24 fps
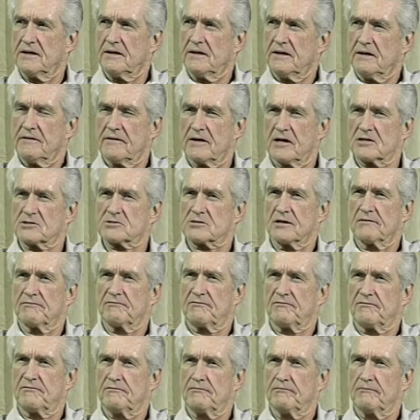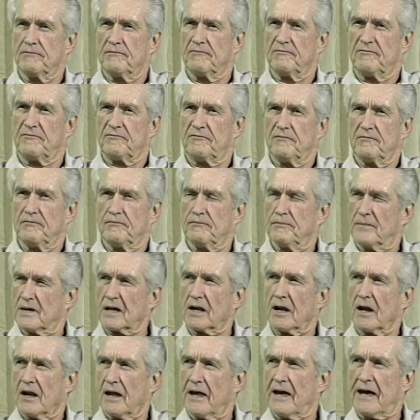There's a
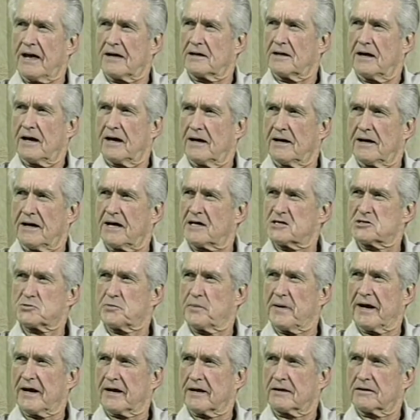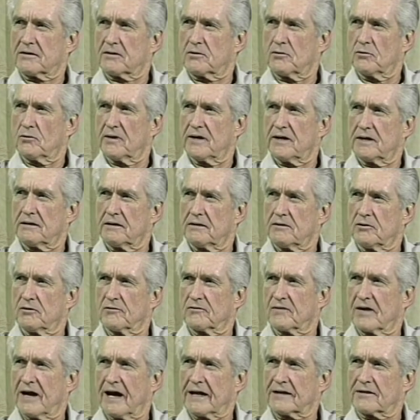mental aspect to it.
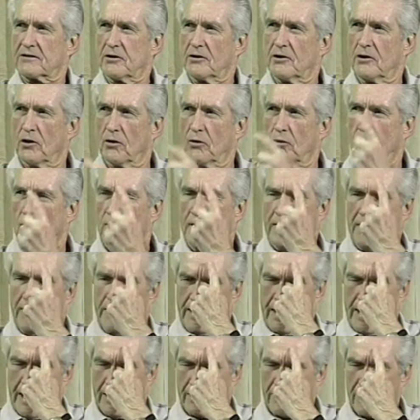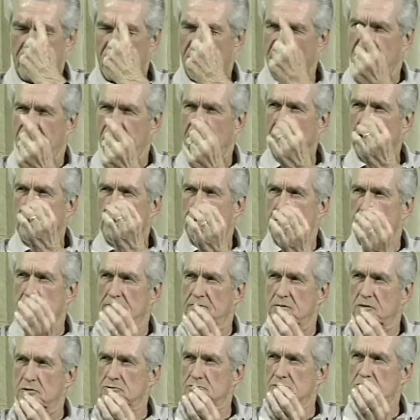You've got to know how to think the
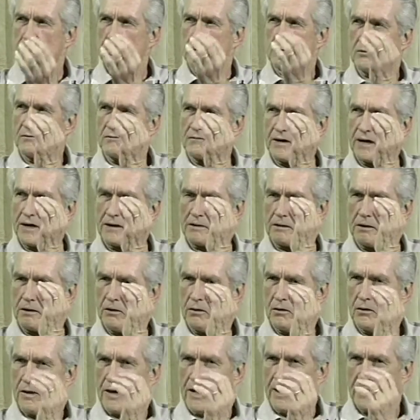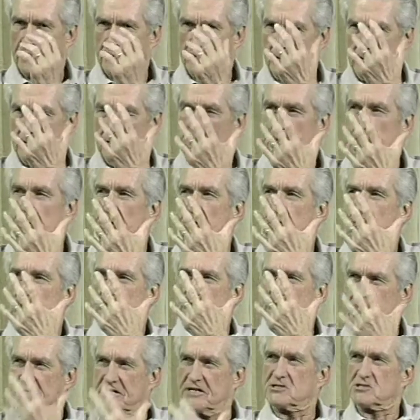music. You've got to know how to
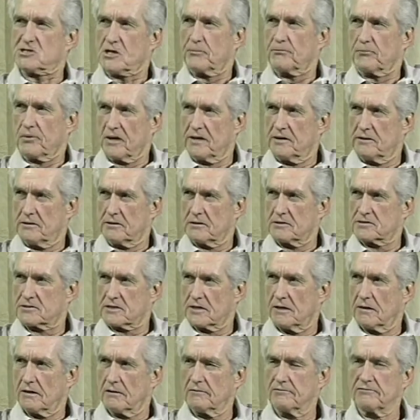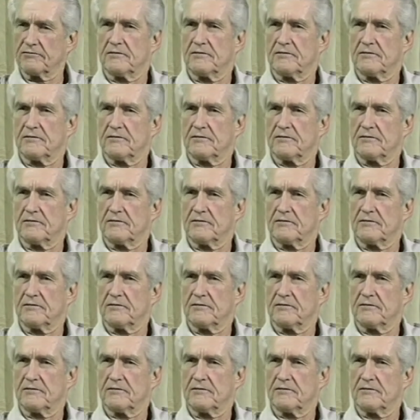discipline yourself.